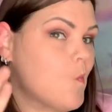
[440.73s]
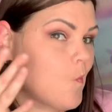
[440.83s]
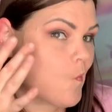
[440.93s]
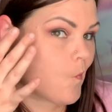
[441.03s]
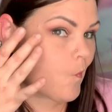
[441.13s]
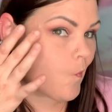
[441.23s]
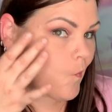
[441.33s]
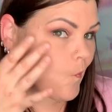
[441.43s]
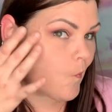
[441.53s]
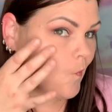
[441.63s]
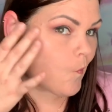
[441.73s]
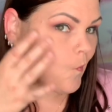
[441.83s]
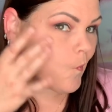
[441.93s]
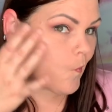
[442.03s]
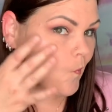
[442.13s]

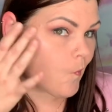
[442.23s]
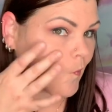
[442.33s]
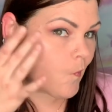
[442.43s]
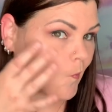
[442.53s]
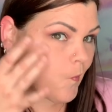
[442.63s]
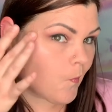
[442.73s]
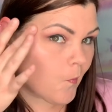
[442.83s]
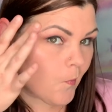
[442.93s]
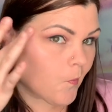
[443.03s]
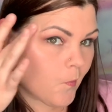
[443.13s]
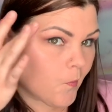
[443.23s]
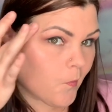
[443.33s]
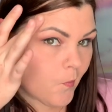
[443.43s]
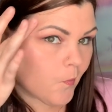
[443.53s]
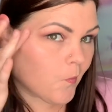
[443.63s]

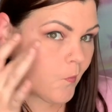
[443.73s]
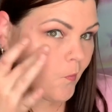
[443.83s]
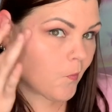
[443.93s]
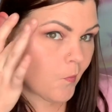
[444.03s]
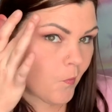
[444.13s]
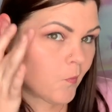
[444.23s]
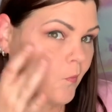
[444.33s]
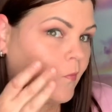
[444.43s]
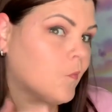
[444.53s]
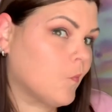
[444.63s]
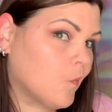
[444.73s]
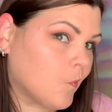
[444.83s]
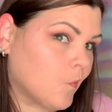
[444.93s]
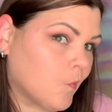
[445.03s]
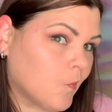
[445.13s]

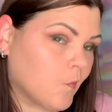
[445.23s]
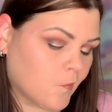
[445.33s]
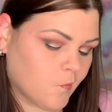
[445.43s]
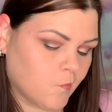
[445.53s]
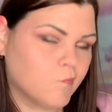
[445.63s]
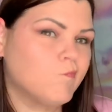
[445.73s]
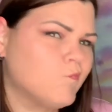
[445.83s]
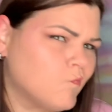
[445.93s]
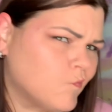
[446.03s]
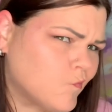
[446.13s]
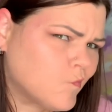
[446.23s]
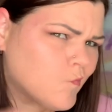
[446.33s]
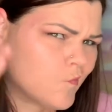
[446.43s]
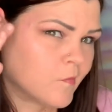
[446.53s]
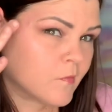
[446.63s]
Nobody speaks.